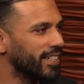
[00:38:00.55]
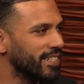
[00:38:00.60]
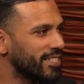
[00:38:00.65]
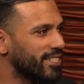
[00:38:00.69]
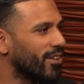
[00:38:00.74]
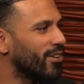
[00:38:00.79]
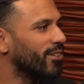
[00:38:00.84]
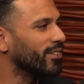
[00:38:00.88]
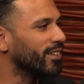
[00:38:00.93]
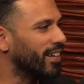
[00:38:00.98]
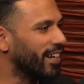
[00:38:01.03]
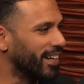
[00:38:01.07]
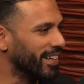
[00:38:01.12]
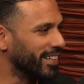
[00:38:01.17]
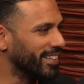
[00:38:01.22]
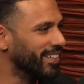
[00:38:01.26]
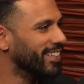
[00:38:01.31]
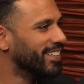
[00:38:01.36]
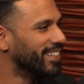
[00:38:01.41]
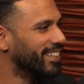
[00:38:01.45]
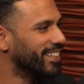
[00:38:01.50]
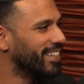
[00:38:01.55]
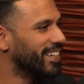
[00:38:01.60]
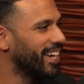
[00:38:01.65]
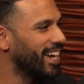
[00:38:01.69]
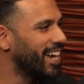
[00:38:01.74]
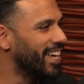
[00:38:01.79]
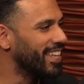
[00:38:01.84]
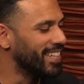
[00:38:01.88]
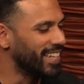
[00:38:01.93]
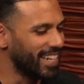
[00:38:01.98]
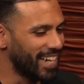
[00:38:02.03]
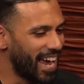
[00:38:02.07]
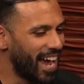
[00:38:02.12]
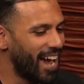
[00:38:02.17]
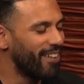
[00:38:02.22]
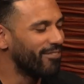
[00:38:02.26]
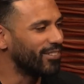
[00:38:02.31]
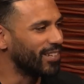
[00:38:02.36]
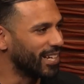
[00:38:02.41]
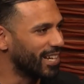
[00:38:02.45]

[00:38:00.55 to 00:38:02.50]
start line and then have to